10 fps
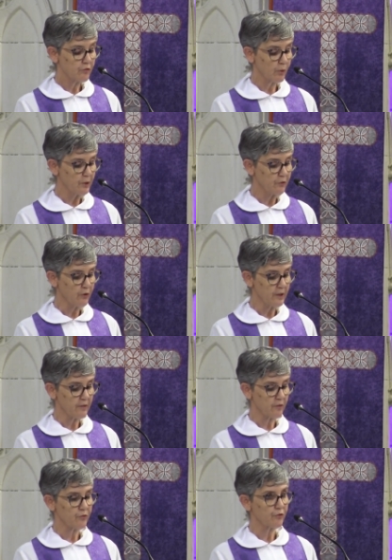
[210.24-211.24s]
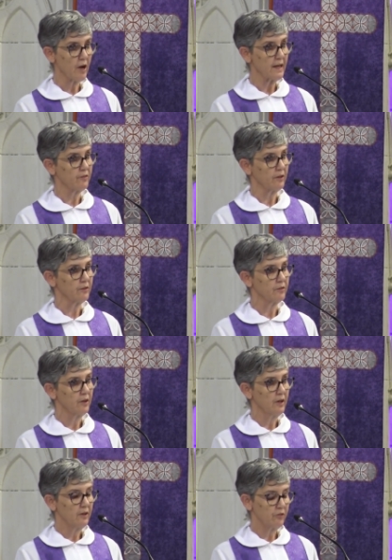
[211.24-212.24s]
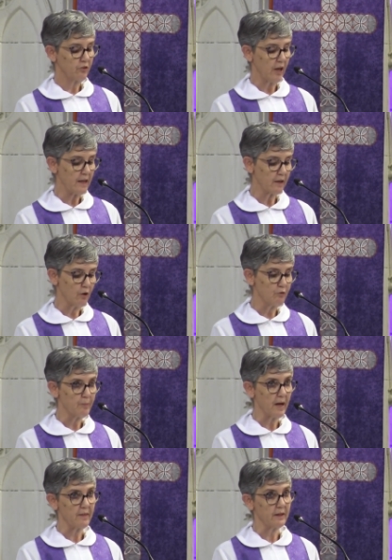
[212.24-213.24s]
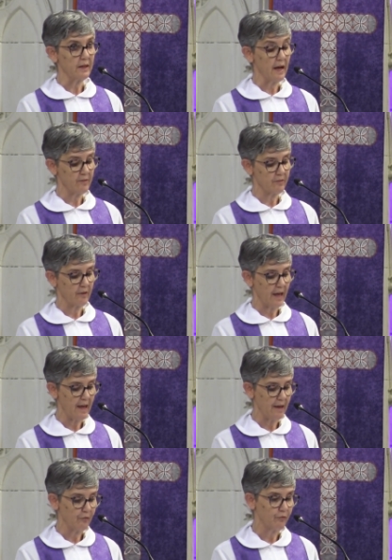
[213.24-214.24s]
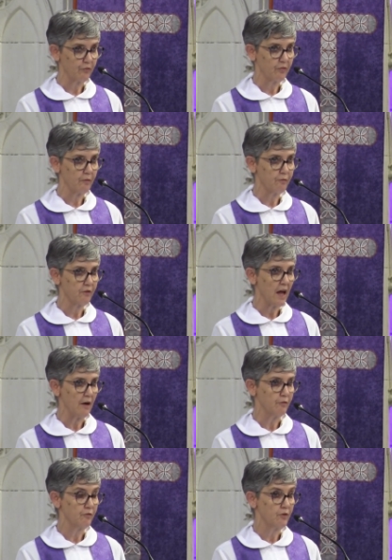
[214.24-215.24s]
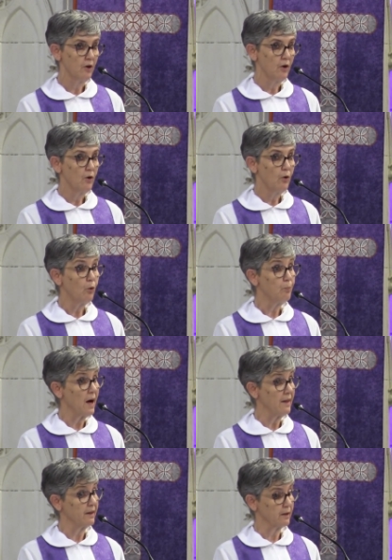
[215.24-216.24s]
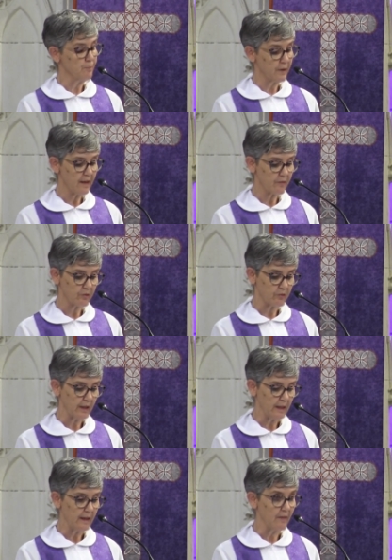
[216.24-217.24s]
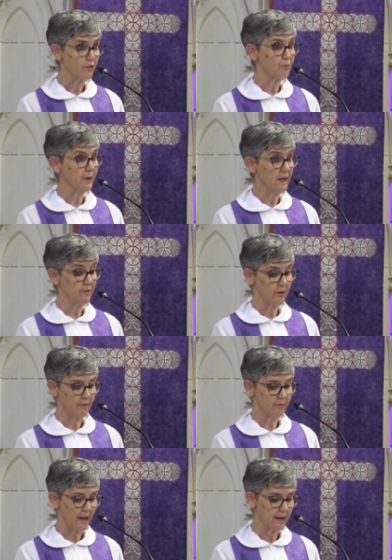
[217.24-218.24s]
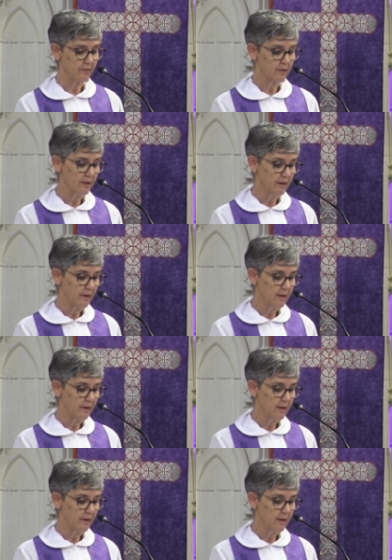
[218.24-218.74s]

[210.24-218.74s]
So we don't get distracted, taken over by the nice to haves, the fluff, or by the complexity, and there's plenty of that.